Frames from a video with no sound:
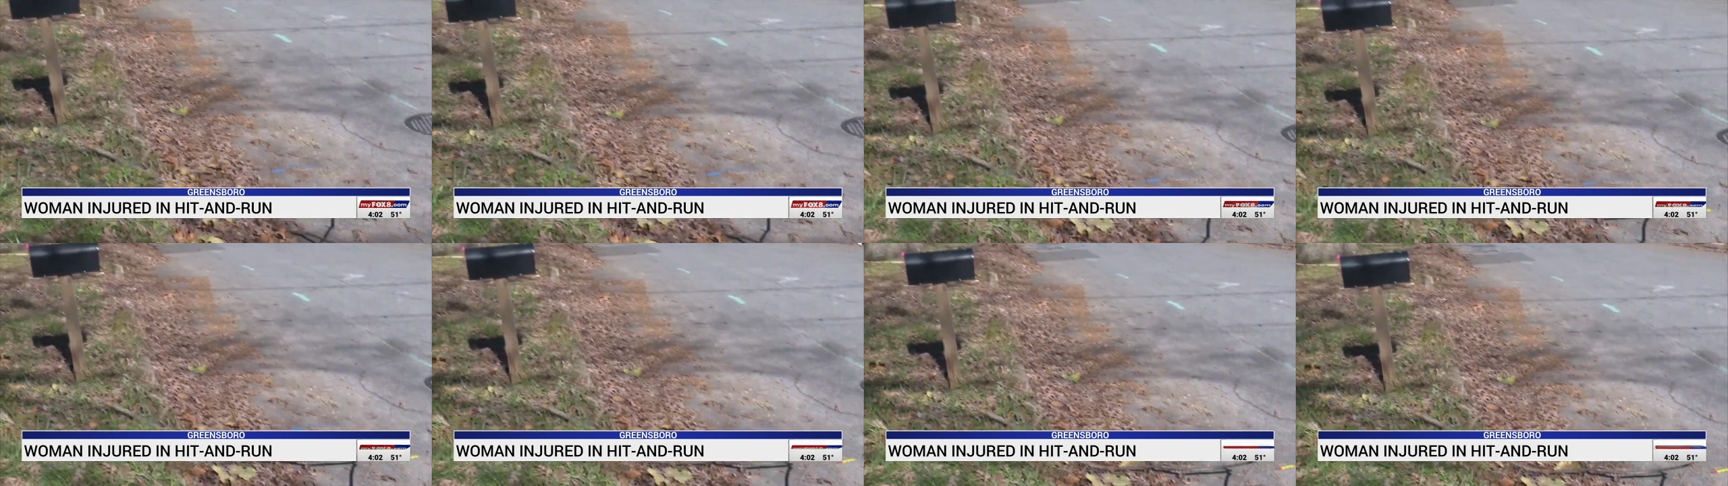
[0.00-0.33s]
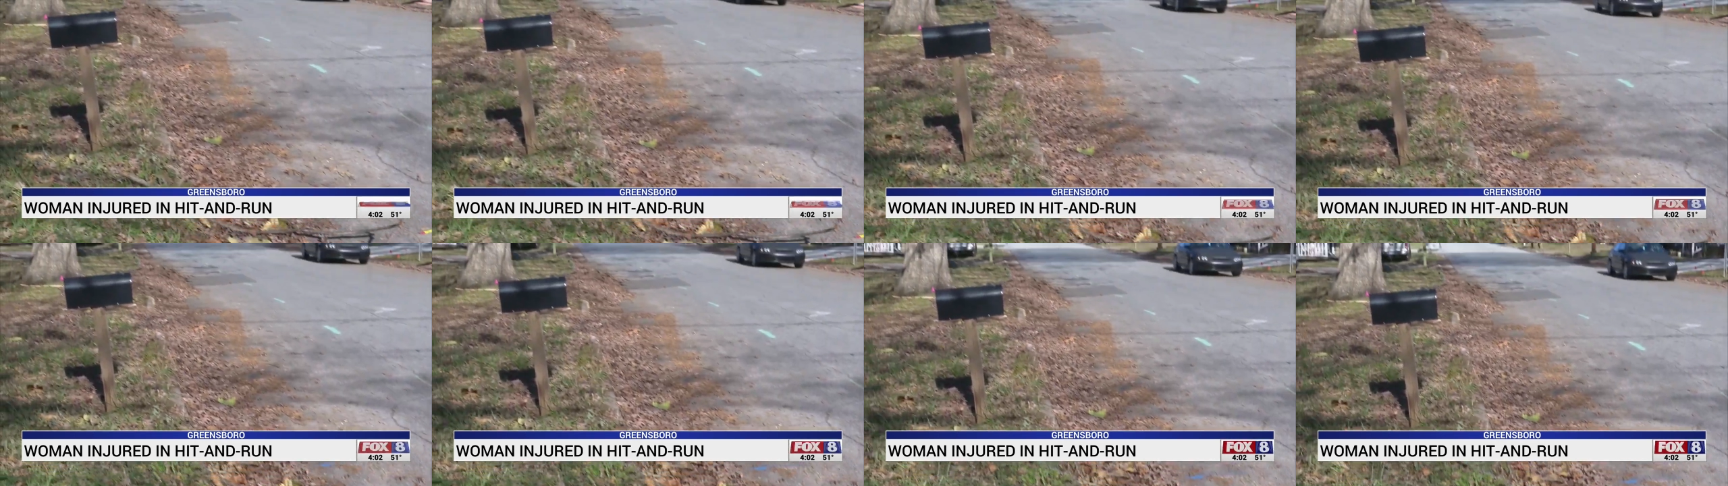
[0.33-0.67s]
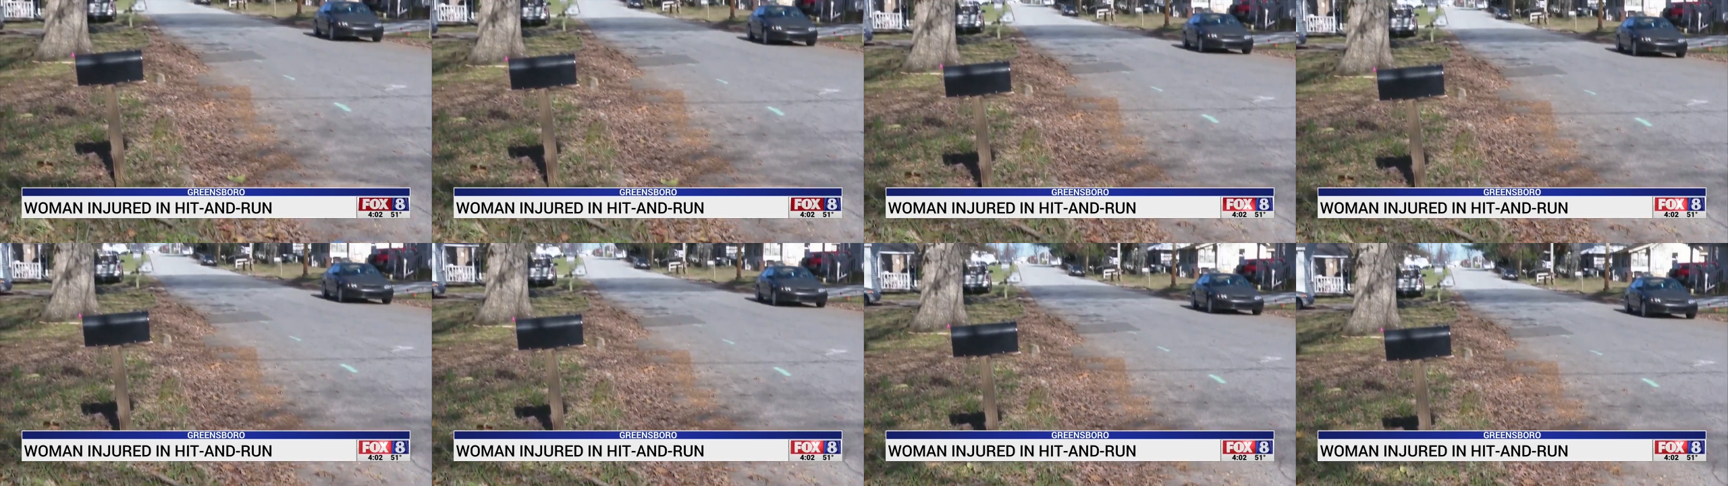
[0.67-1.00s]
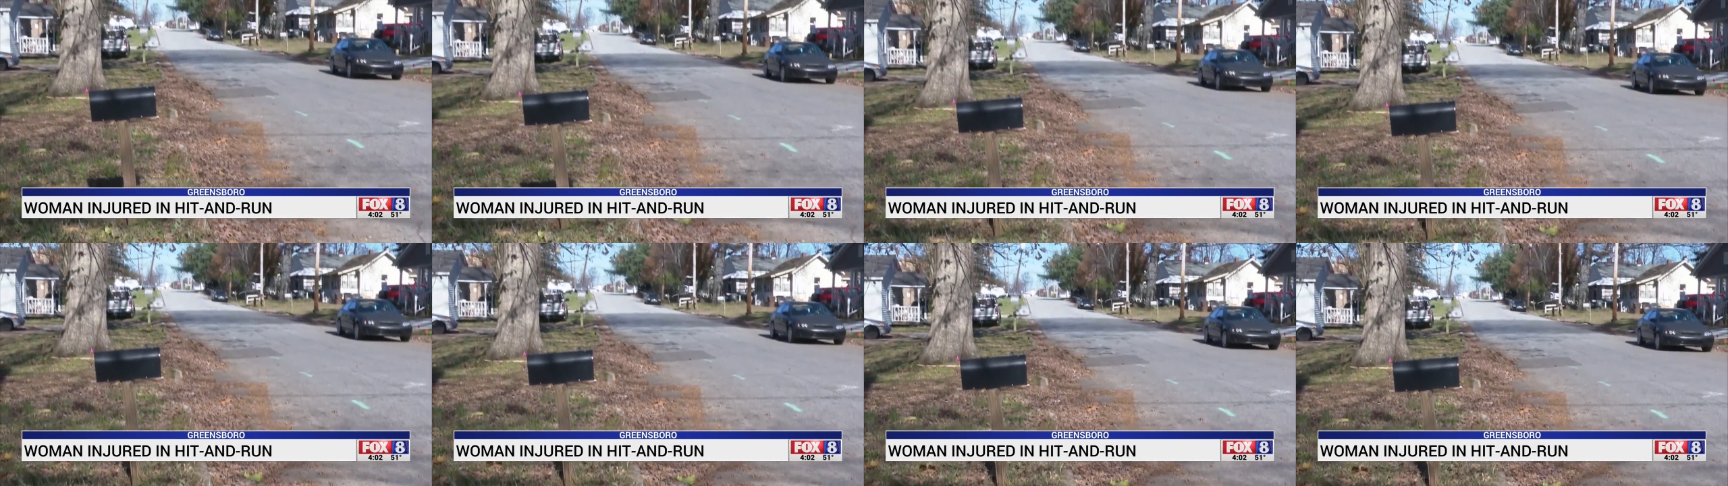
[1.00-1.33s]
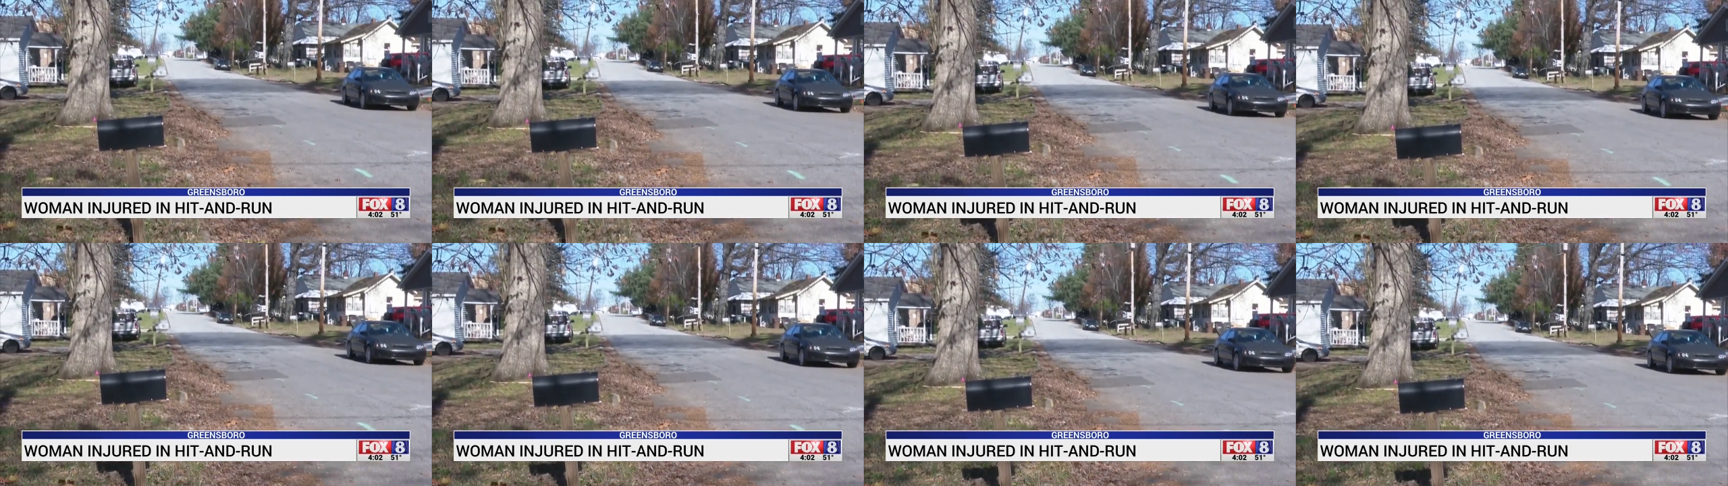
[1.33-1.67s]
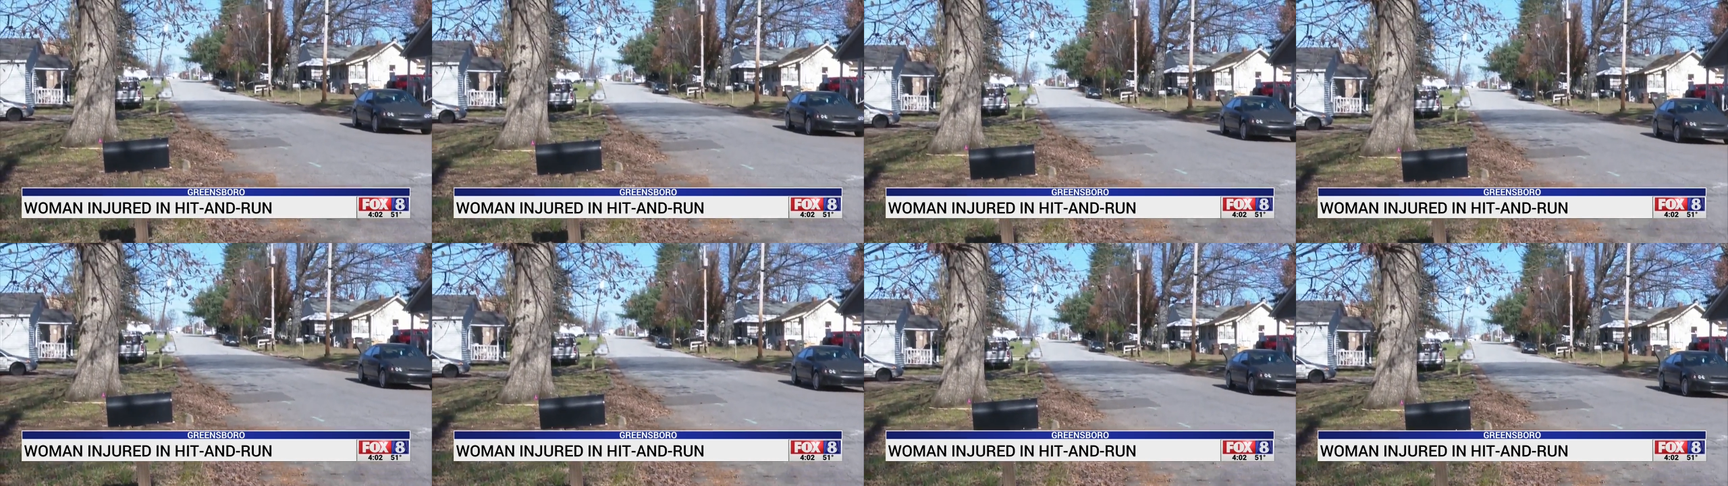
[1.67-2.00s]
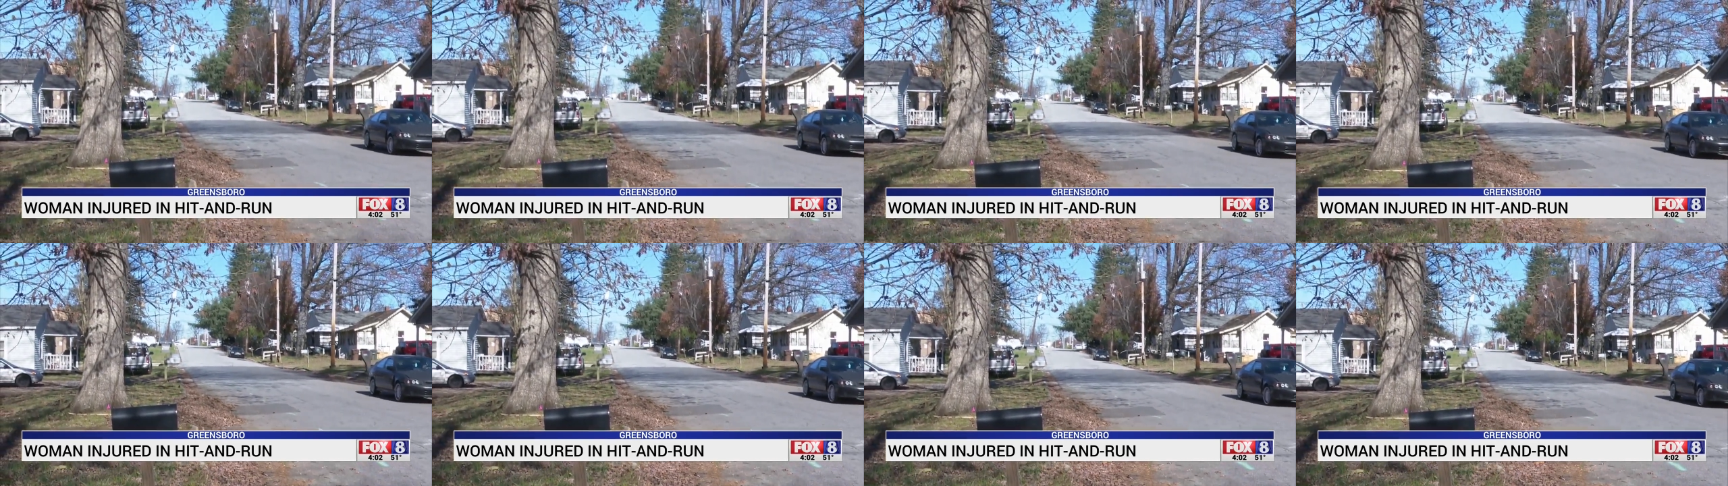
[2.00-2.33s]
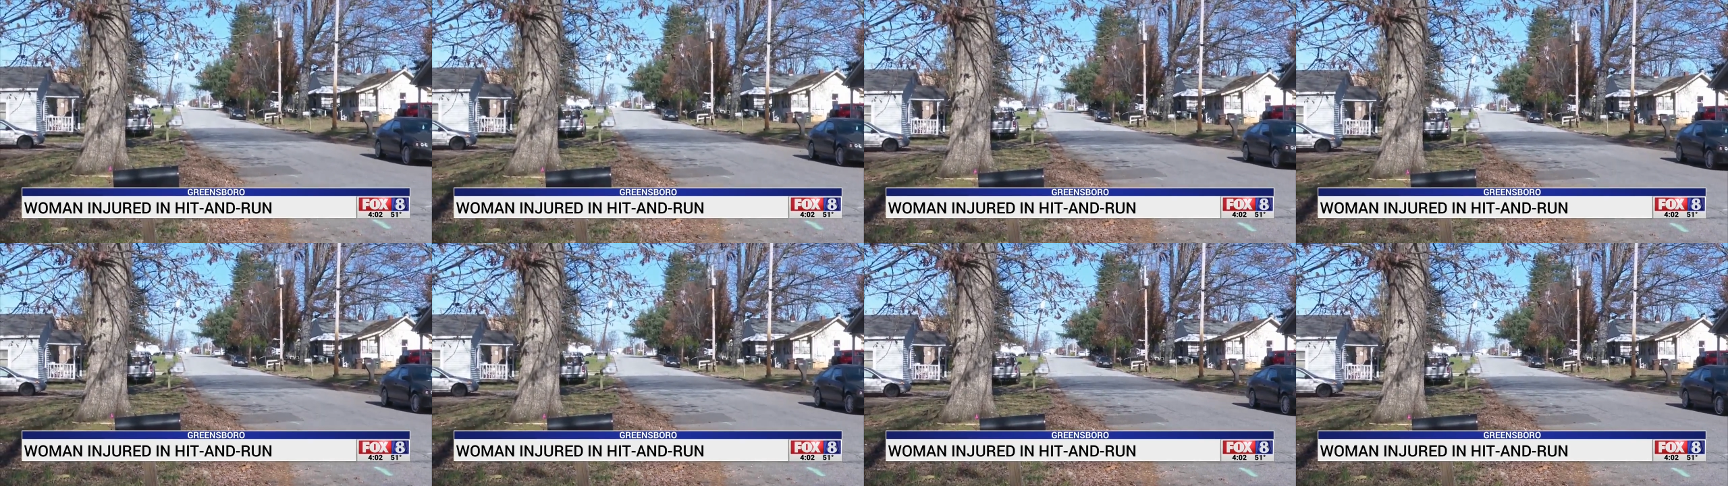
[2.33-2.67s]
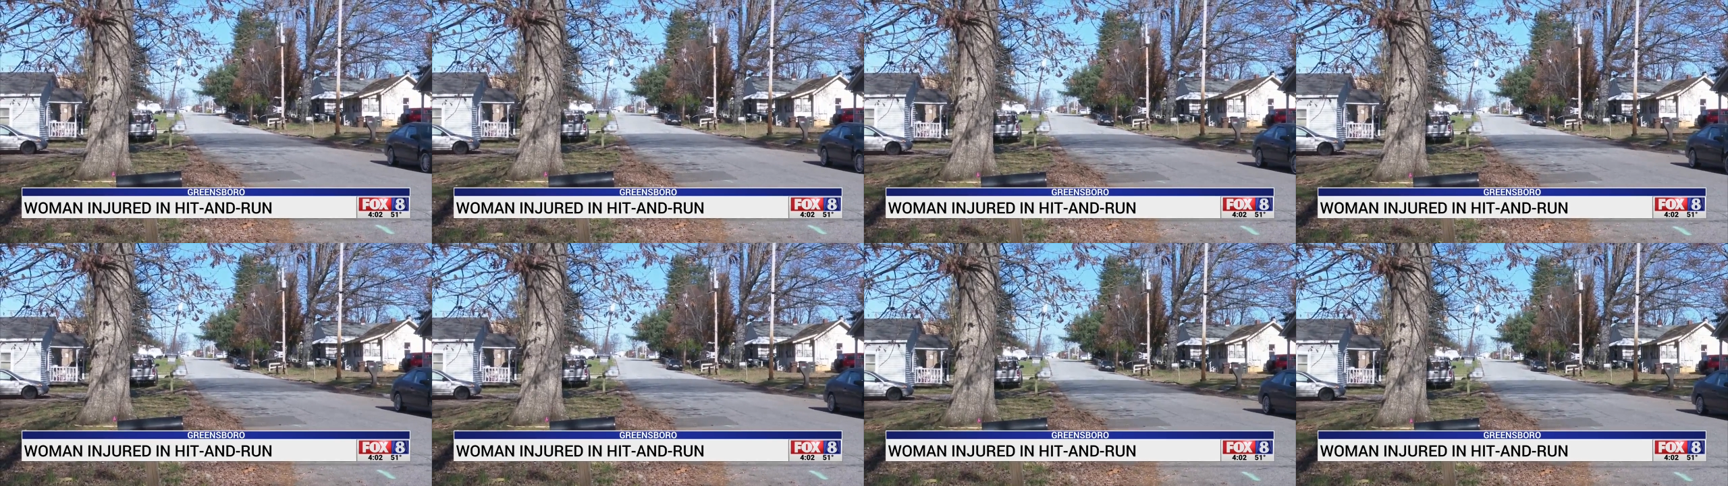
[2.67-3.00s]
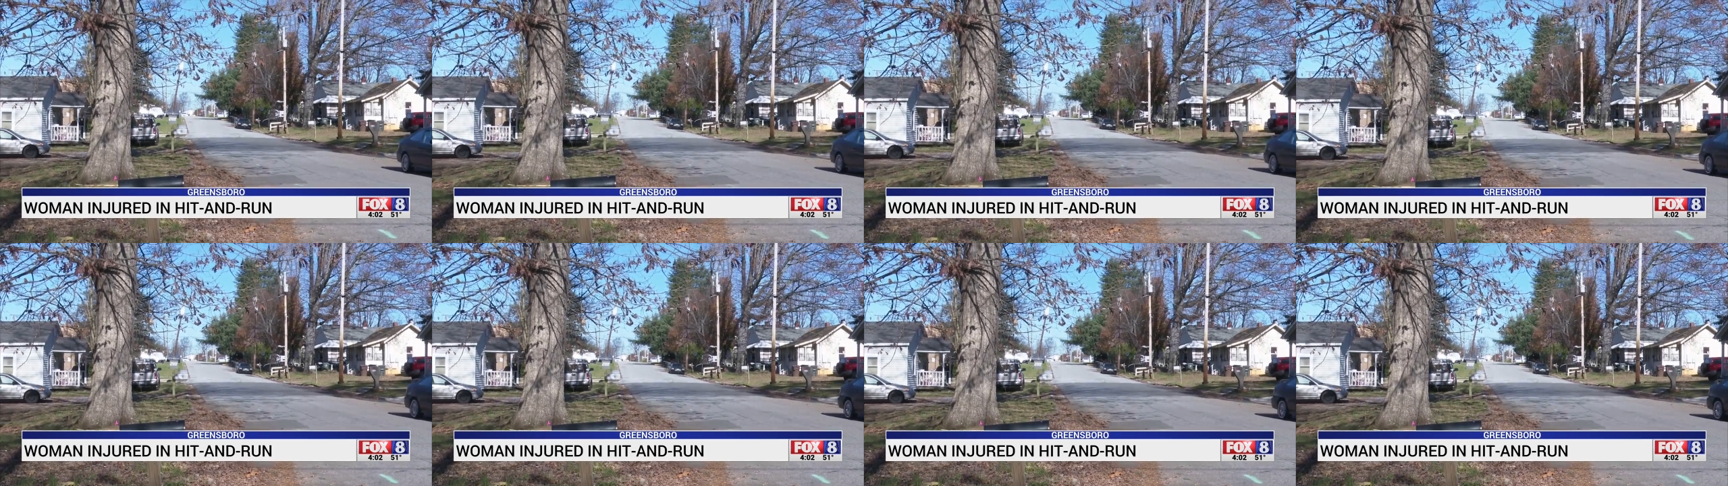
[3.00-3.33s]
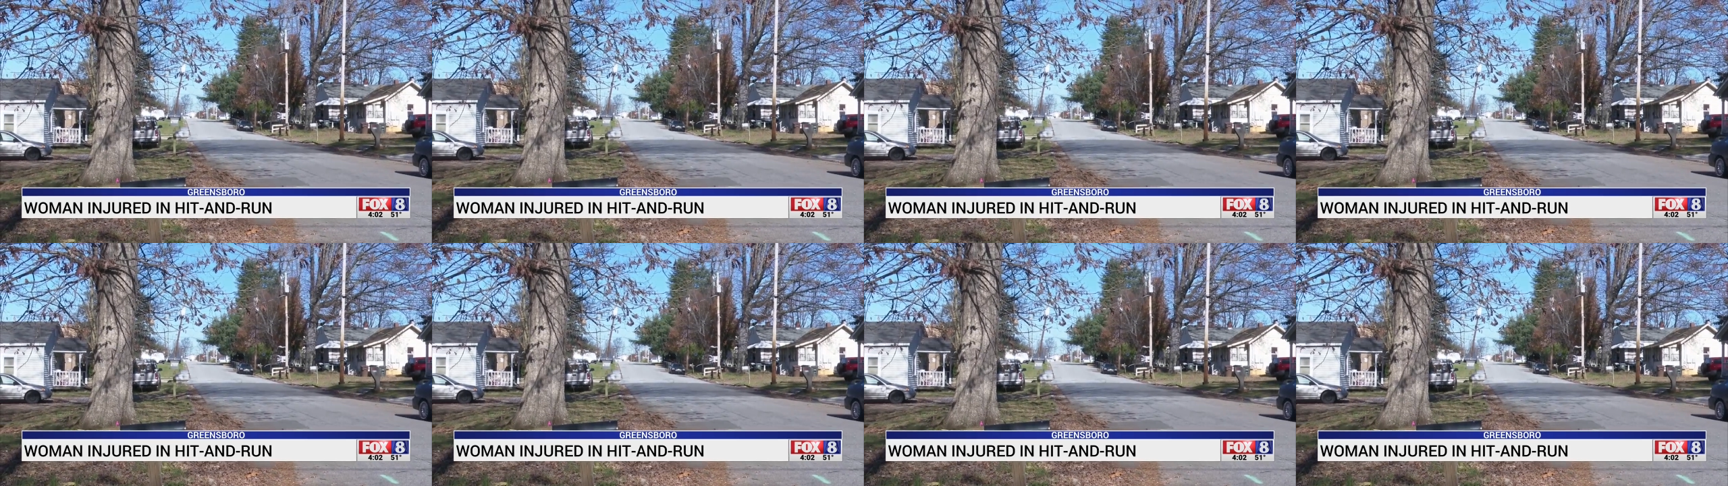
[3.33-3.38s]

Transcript: No face is visible, so there are no lips to read.